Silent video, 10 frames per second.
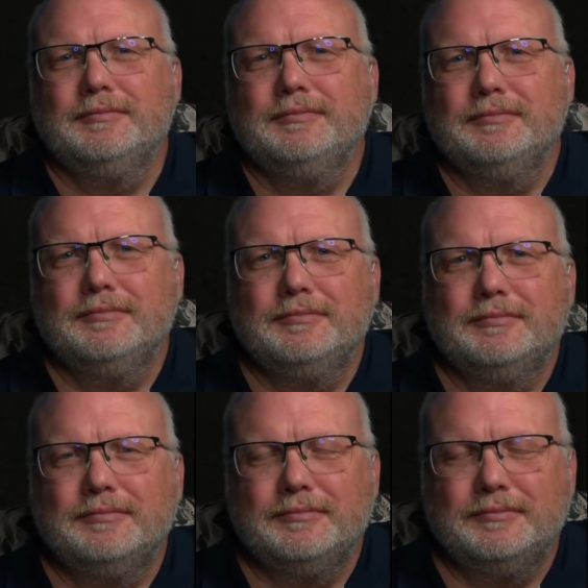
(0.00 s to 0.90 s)

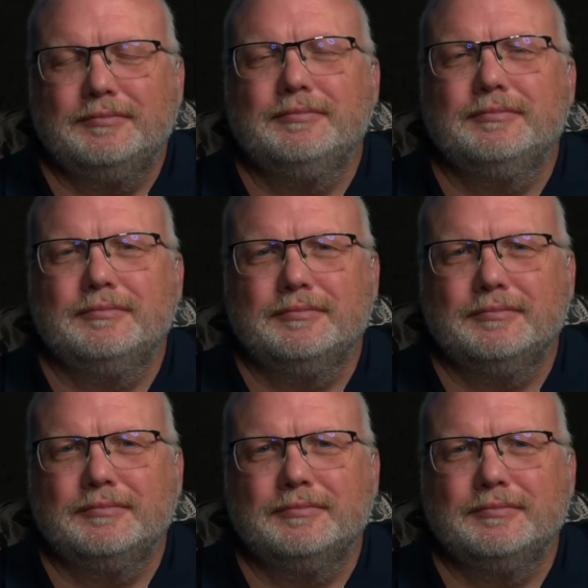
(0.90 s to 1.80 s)

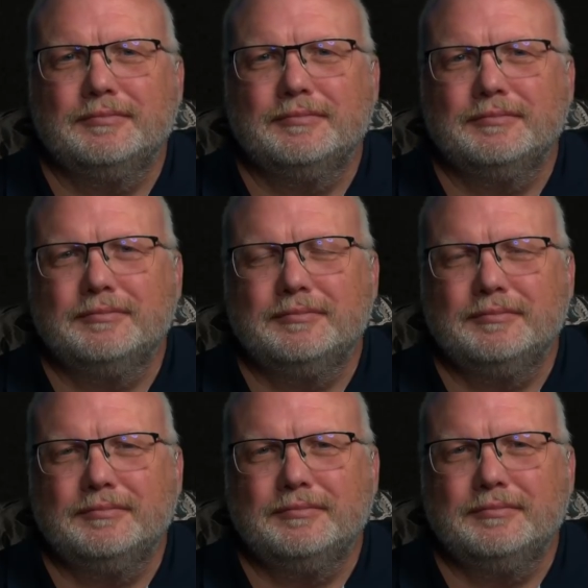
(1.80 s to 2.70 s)

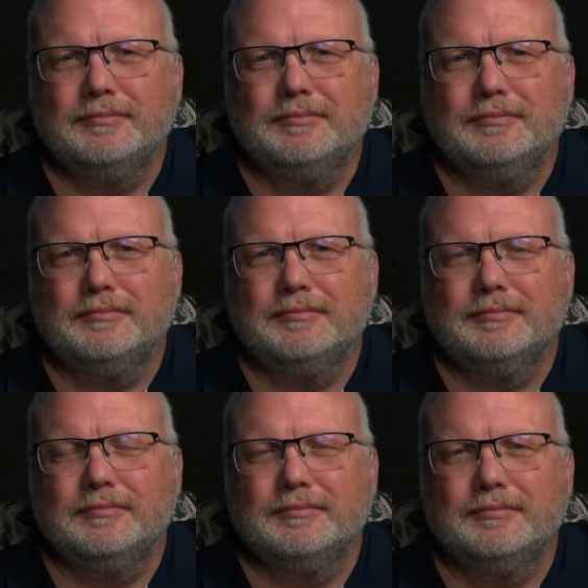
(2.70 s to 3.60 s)

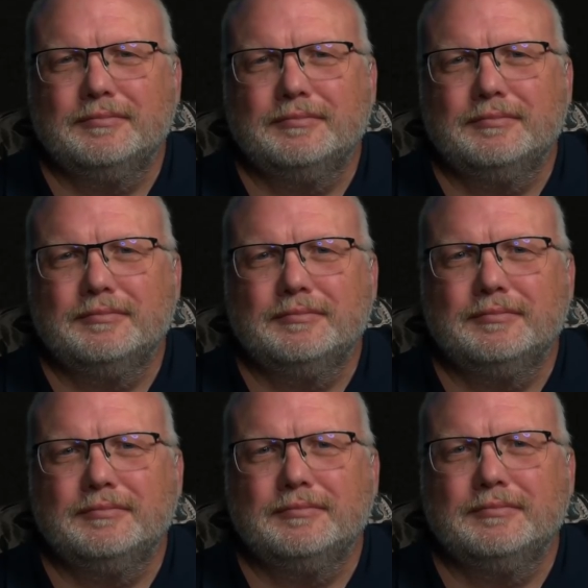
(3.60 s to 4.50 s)

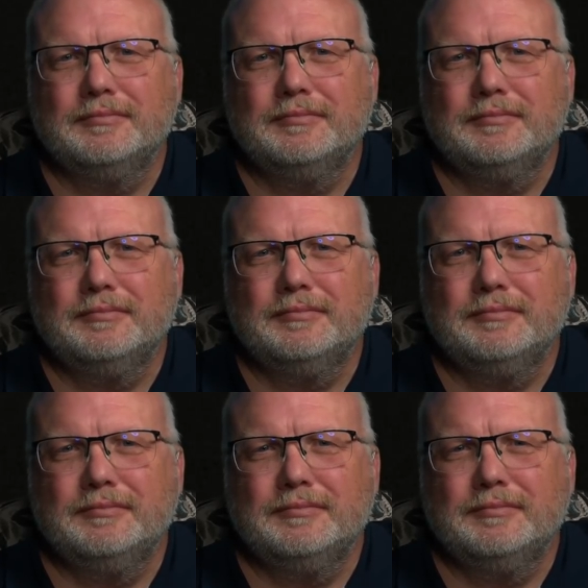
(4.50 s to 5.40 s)

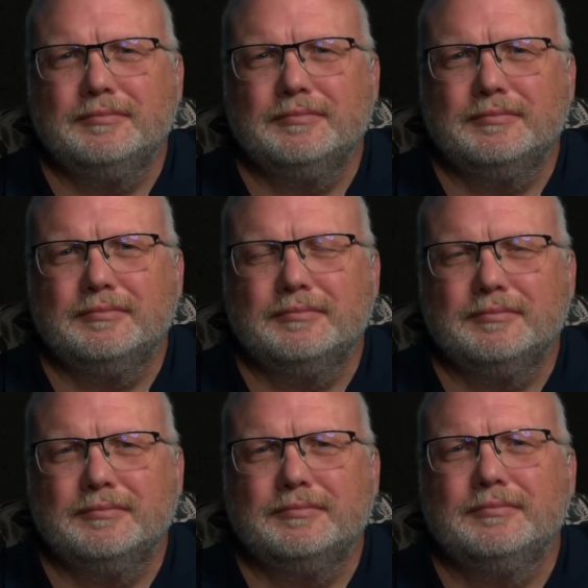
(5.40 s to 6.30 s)

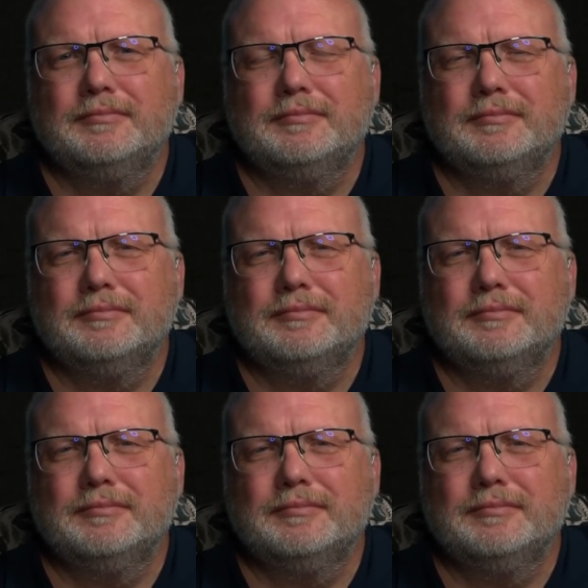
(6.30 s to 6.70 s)
(silent)